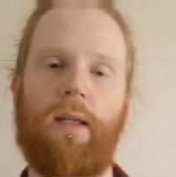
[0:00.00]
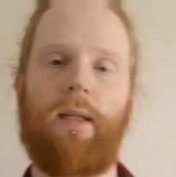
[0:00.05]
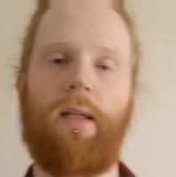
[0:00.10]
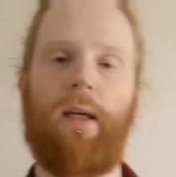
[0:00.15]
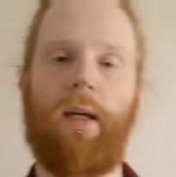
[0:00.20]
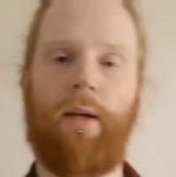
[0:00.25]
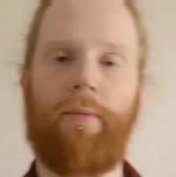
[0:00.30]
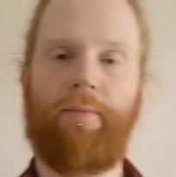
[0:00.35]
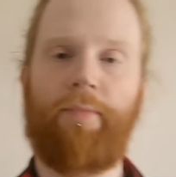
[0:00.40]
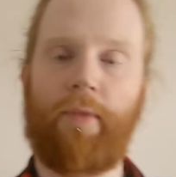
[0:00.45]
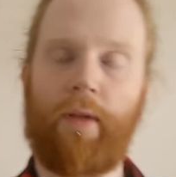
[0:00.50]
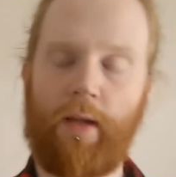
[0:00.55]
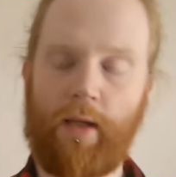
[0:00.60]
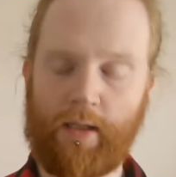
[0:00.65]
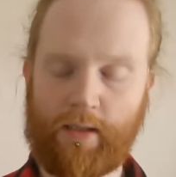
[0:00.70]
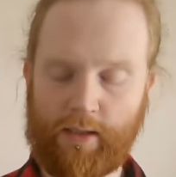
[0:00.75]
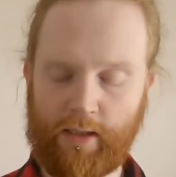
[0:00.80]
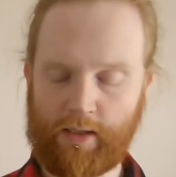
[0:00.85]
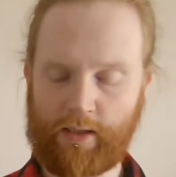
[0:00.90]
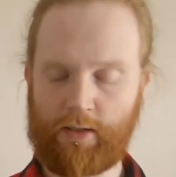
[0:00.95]
yeah,
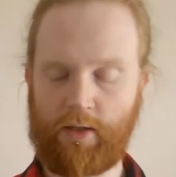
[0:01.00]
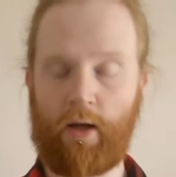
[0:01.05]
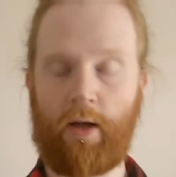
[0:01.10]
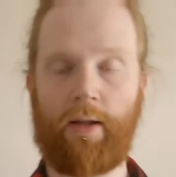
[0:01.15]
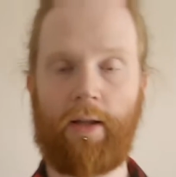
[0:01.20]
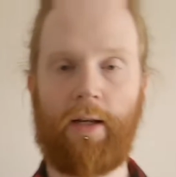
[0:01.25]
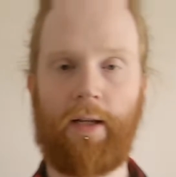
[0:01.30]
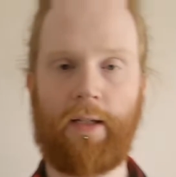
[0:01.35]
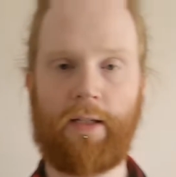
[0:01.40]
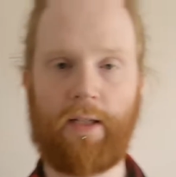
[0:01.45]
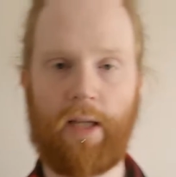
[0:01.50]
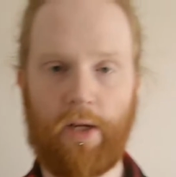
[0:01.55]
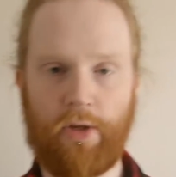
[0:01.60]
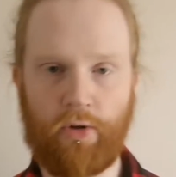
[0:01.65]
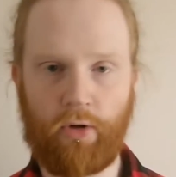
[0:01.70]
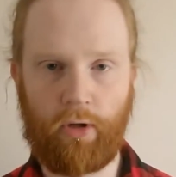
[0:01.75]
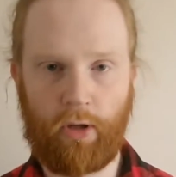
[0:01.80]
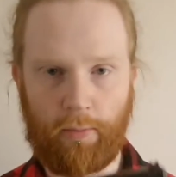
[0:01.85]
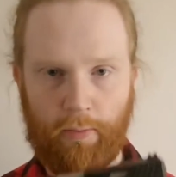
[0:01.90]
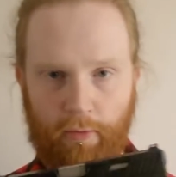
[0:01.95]
it's not an
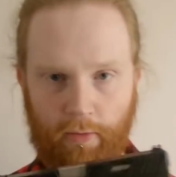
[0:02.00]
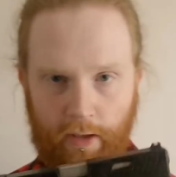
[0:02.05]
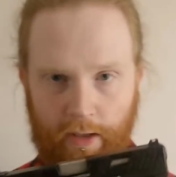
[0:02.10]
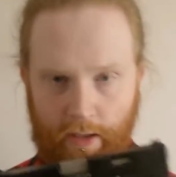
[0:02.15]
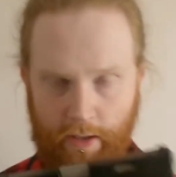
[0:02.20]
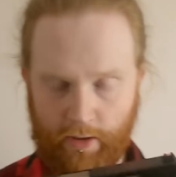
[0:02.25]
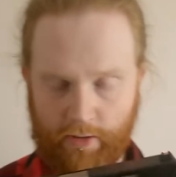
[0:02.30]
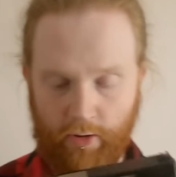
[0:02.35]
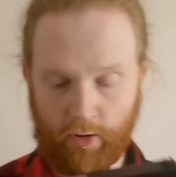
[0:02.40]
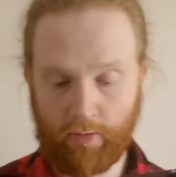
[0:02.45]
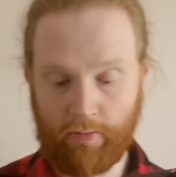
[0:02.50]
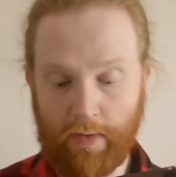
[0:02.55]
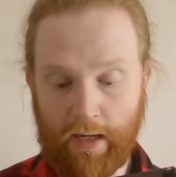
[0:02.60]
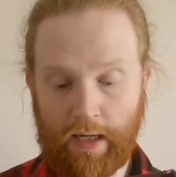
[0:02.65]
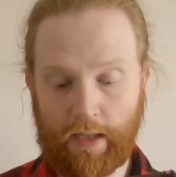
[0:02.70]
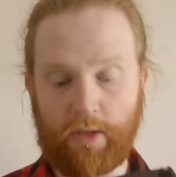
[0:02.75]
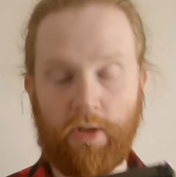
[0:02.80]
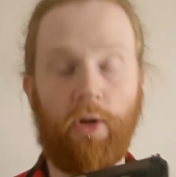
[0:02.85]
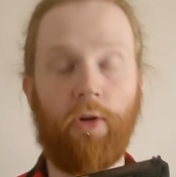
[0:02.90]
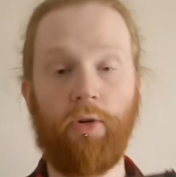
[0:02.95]
essential upgrade to
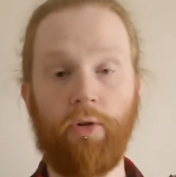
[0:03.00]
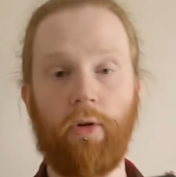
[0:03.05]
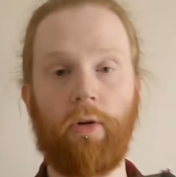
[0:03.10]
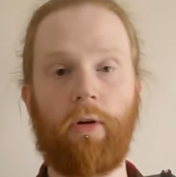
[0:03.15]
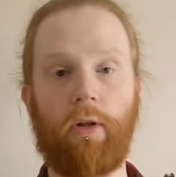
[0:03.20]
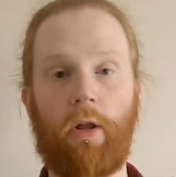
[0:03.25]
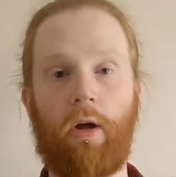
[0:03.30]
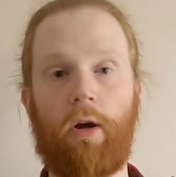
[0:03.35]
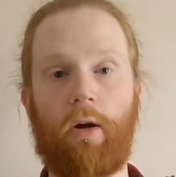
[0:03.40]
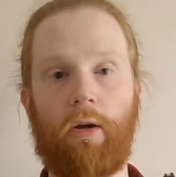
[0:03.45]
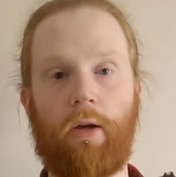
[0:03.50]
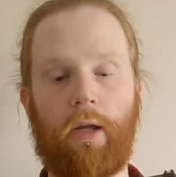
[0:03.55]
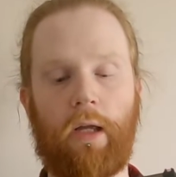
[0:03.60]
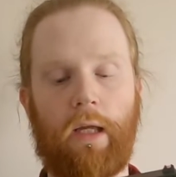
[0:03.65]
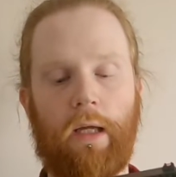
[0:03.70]
make to your Glock,